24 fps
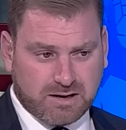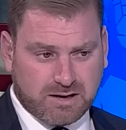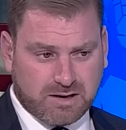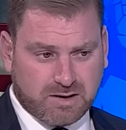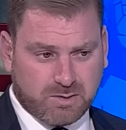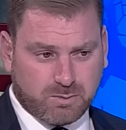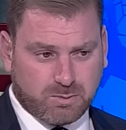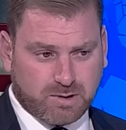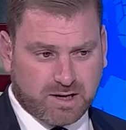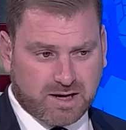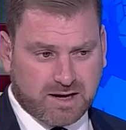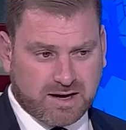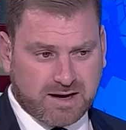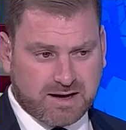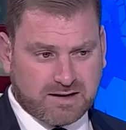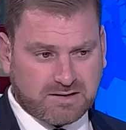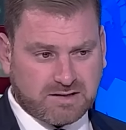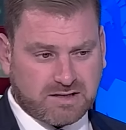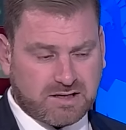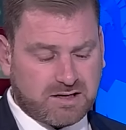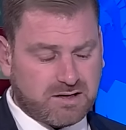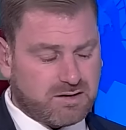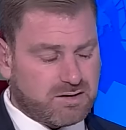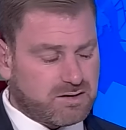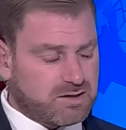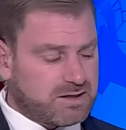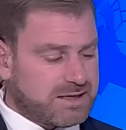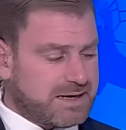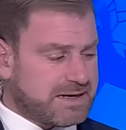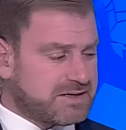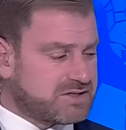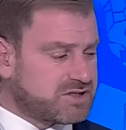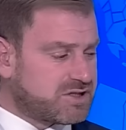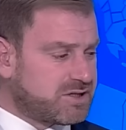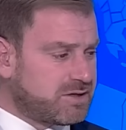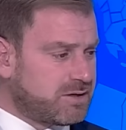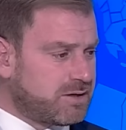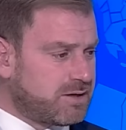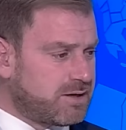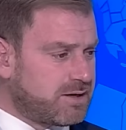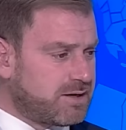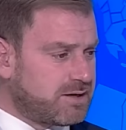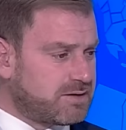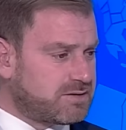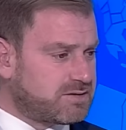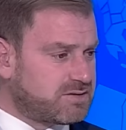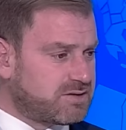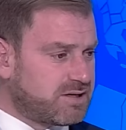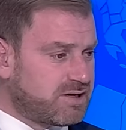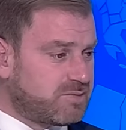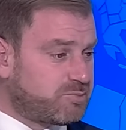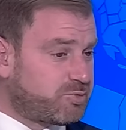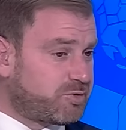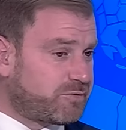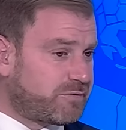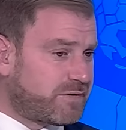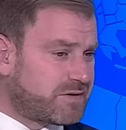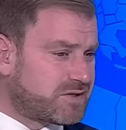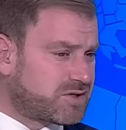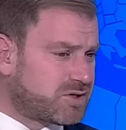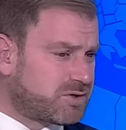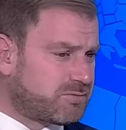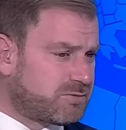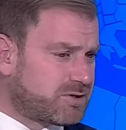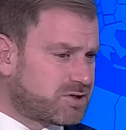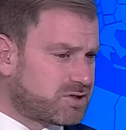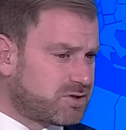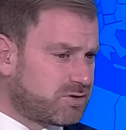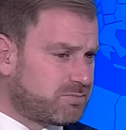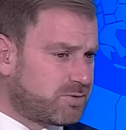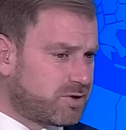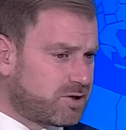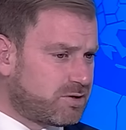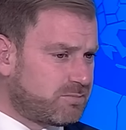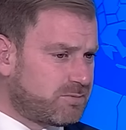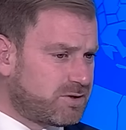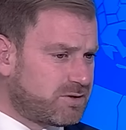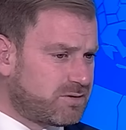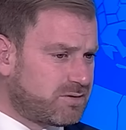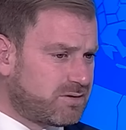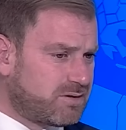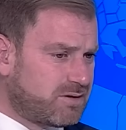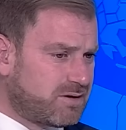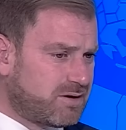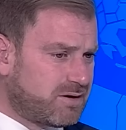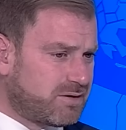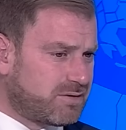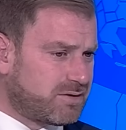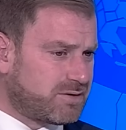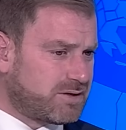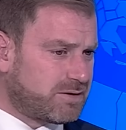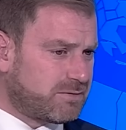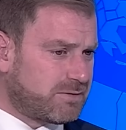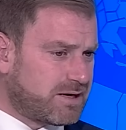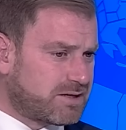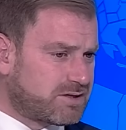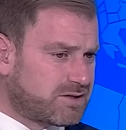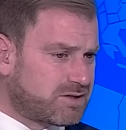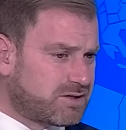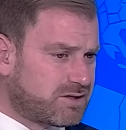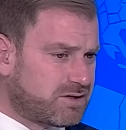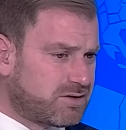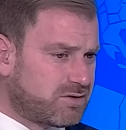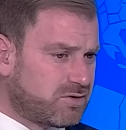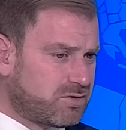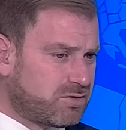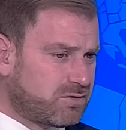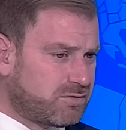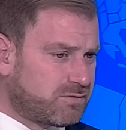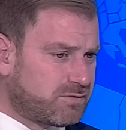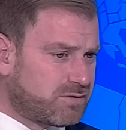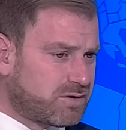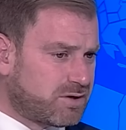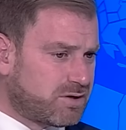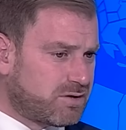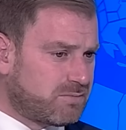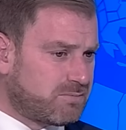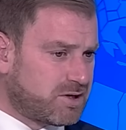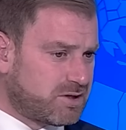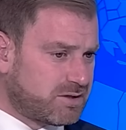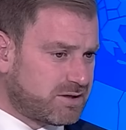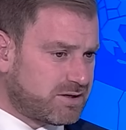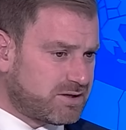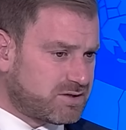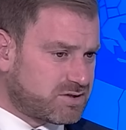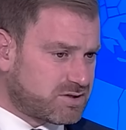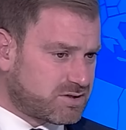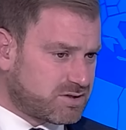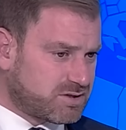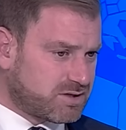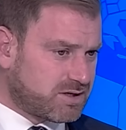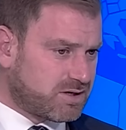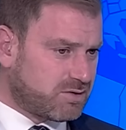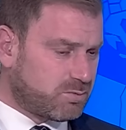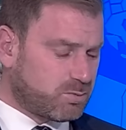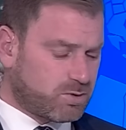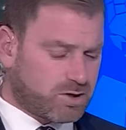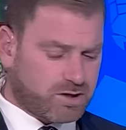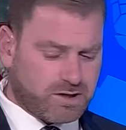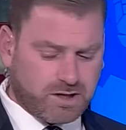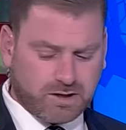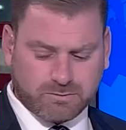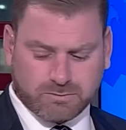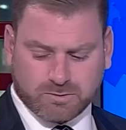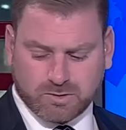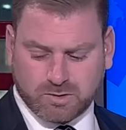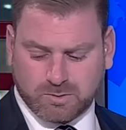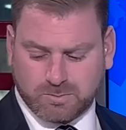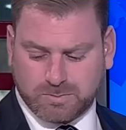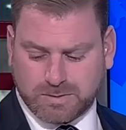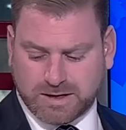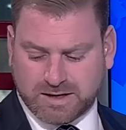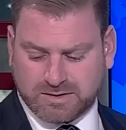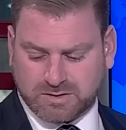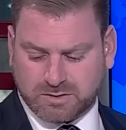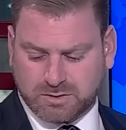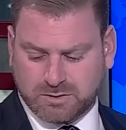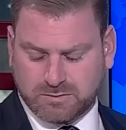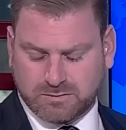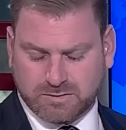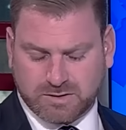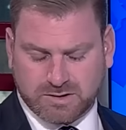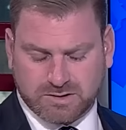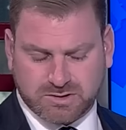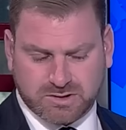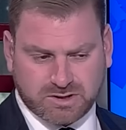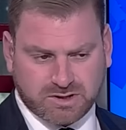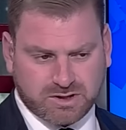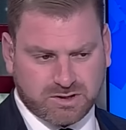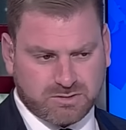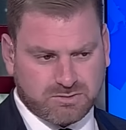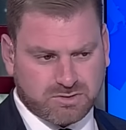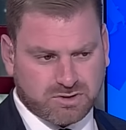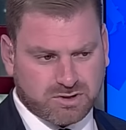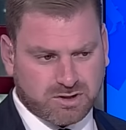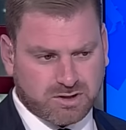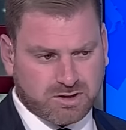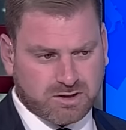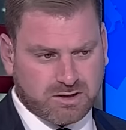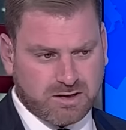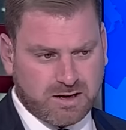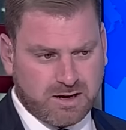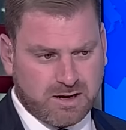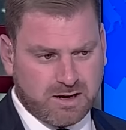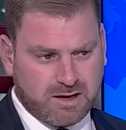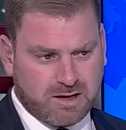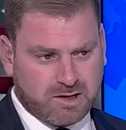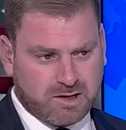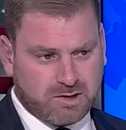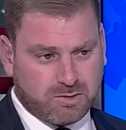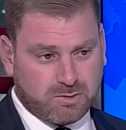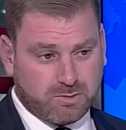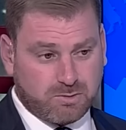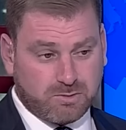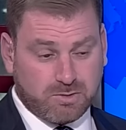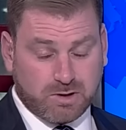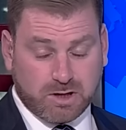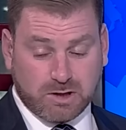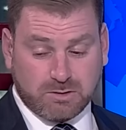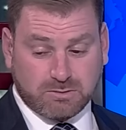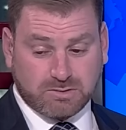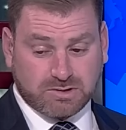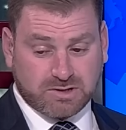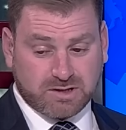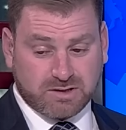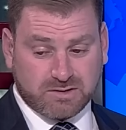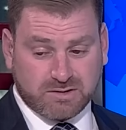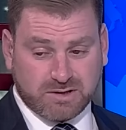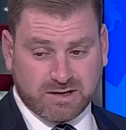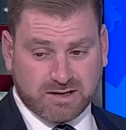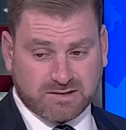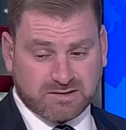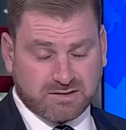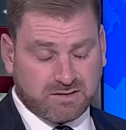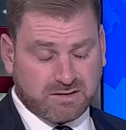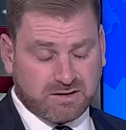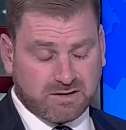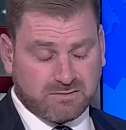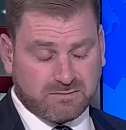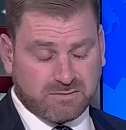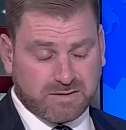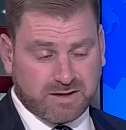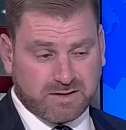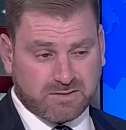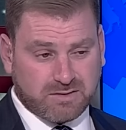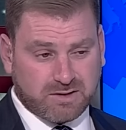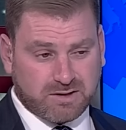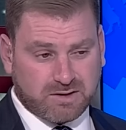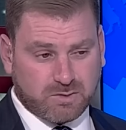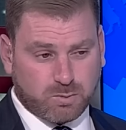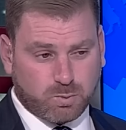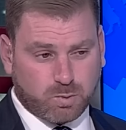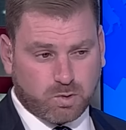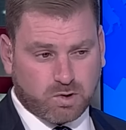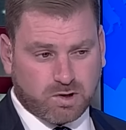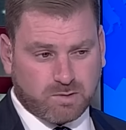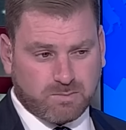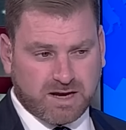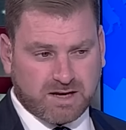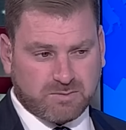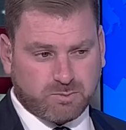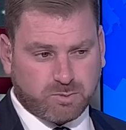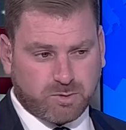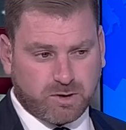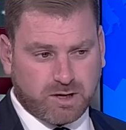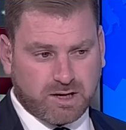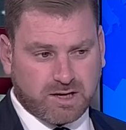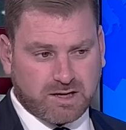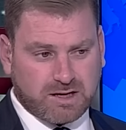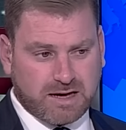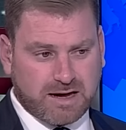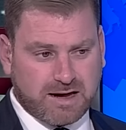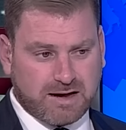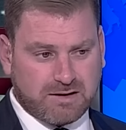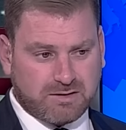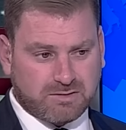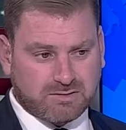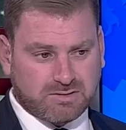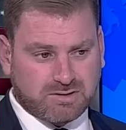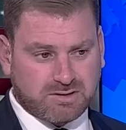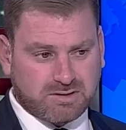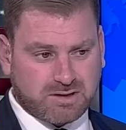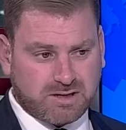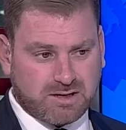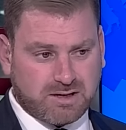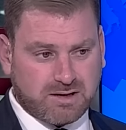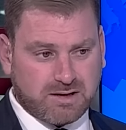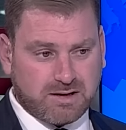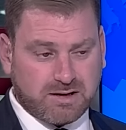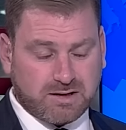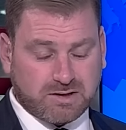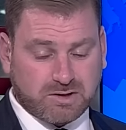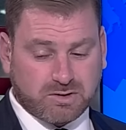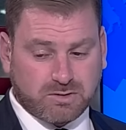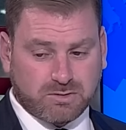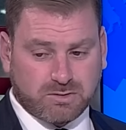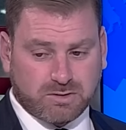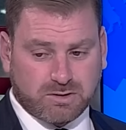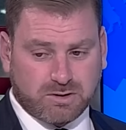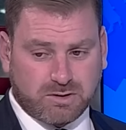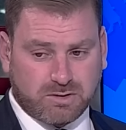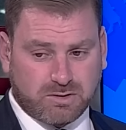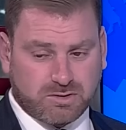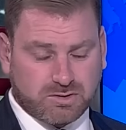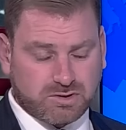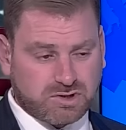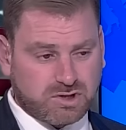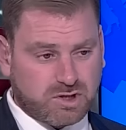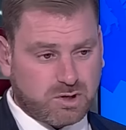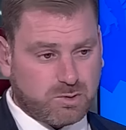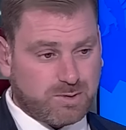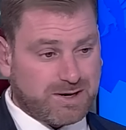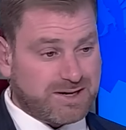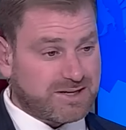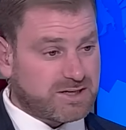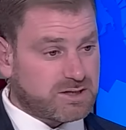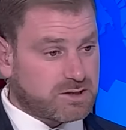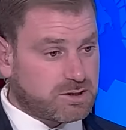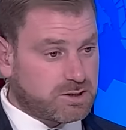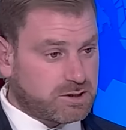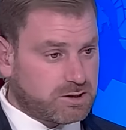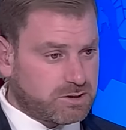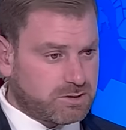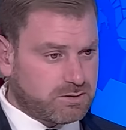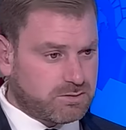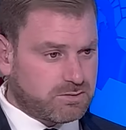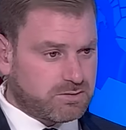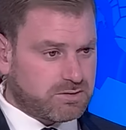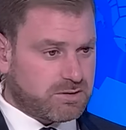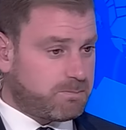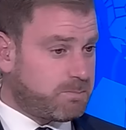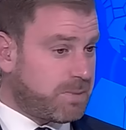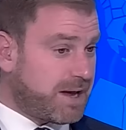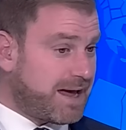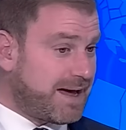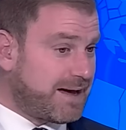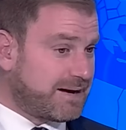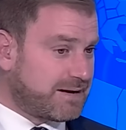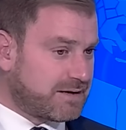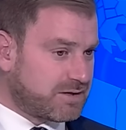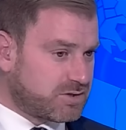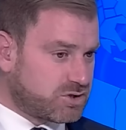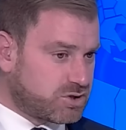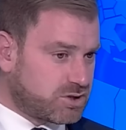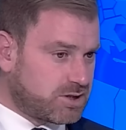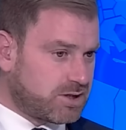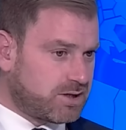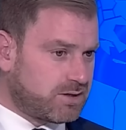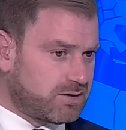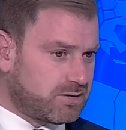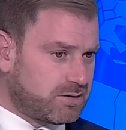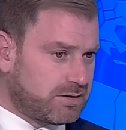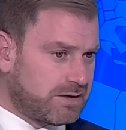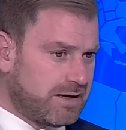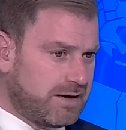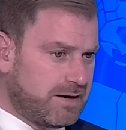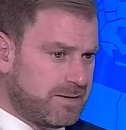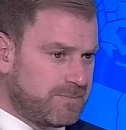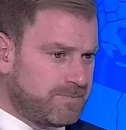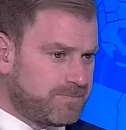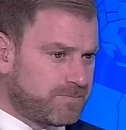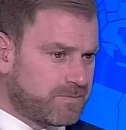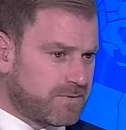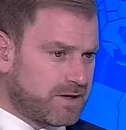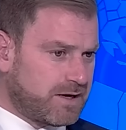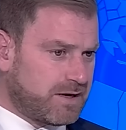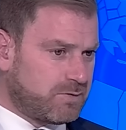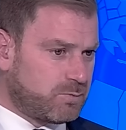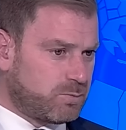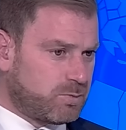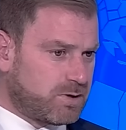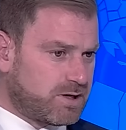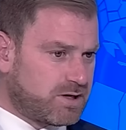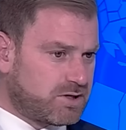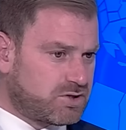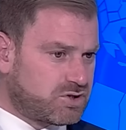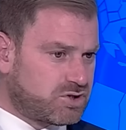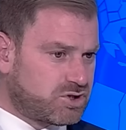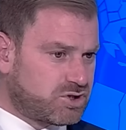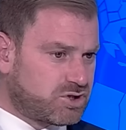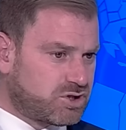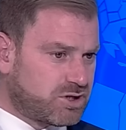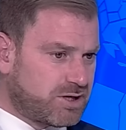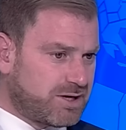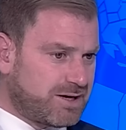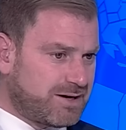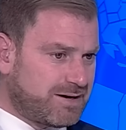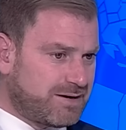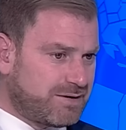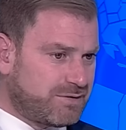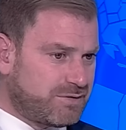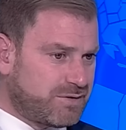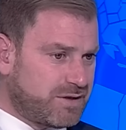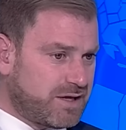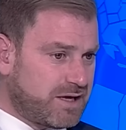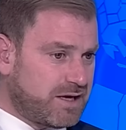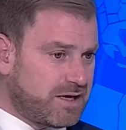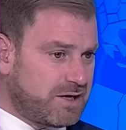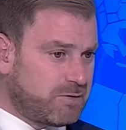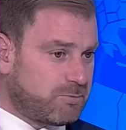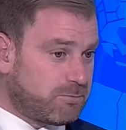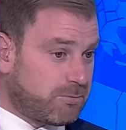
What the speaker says: We had here last night Professor Russell Berman, the director of the Middle East Working Group at Hoover Institution, who noted that in the event that a war may break out, it could also include a package deal in which the